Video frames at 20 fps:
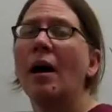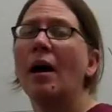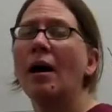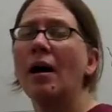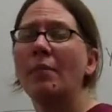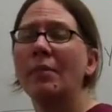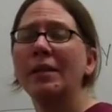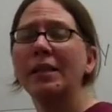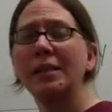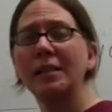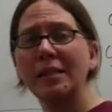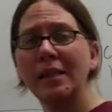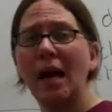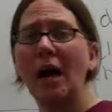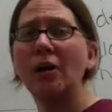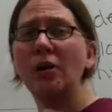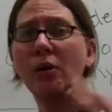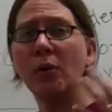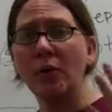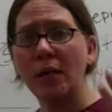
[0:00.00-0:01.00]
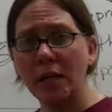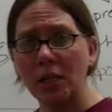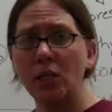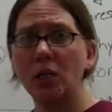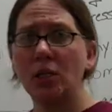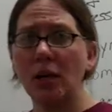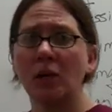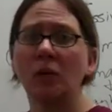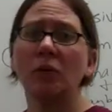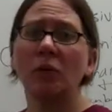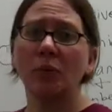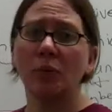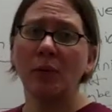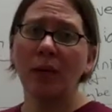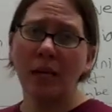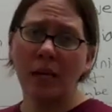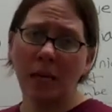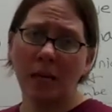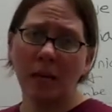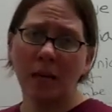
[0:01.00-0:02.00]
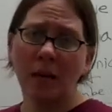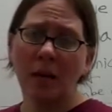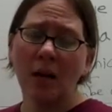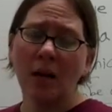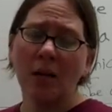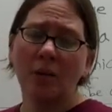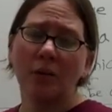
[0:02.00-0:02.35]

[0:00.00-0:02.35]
and this is how you in general read